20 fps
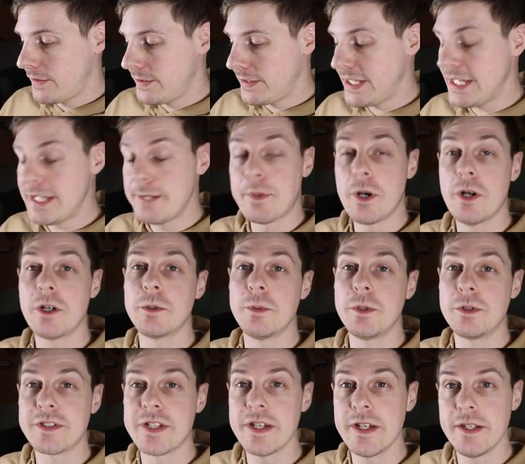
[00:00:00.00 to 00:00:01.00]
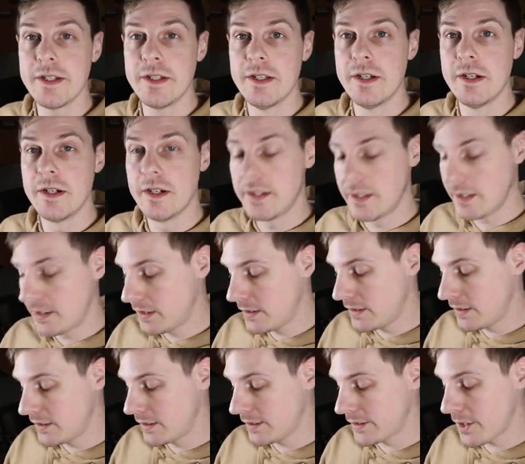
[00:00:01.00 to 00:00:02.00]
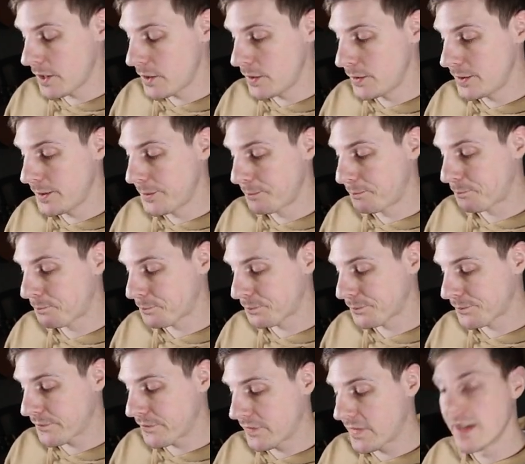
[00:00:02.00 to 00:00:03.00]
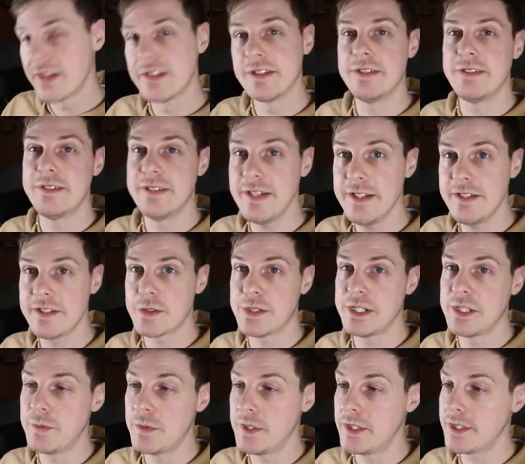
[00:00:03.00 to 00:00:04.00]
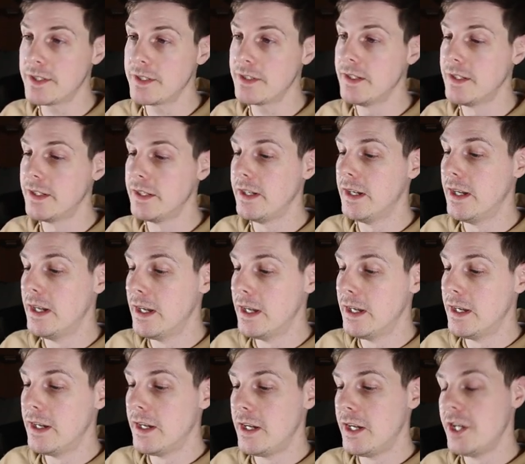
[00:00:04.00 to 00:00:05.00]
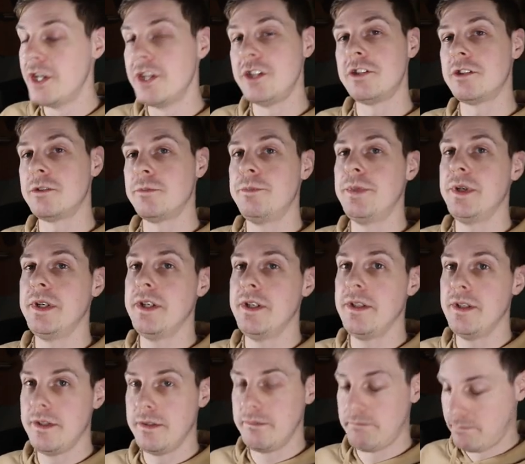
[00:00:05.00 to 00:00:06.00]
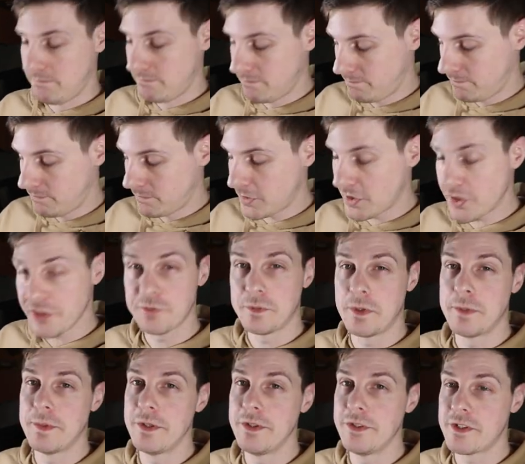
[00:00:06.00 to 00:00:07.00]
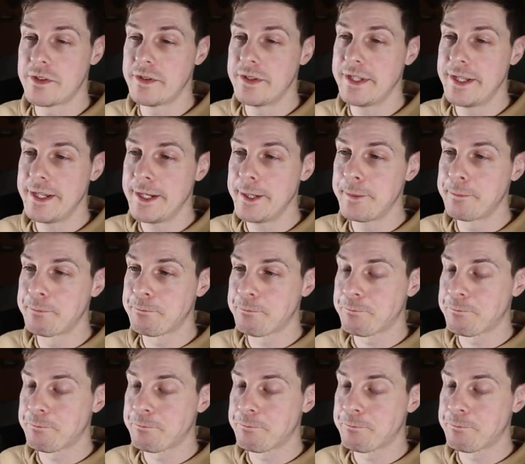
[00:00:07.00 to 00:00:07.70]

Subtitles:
Pokeball tin code D21. Should be Cosmic Booster in here.